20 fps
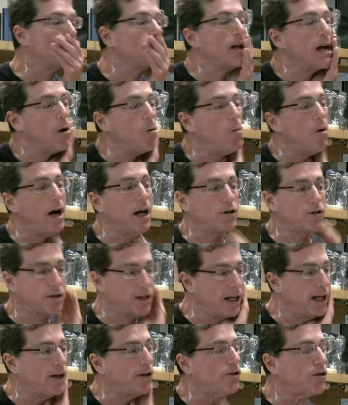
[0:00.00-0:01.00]
Now watch
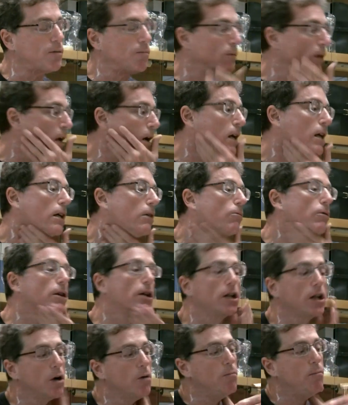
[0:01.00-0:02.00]
this. We're
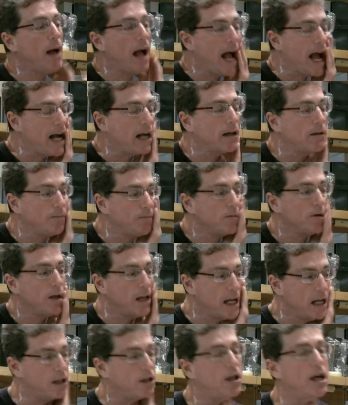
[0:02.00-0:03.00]
going to go back
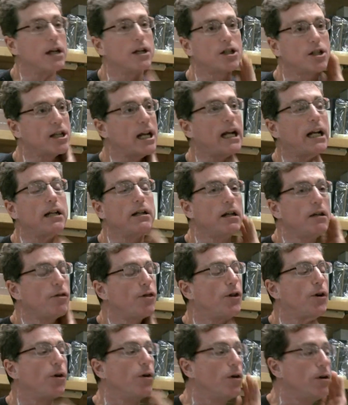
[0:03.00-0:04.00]
and cut a second,
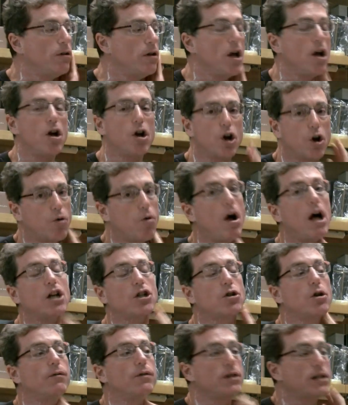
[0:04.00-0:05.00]
third
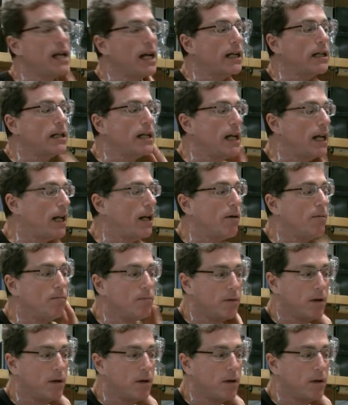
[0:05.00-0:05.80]
crossover technique.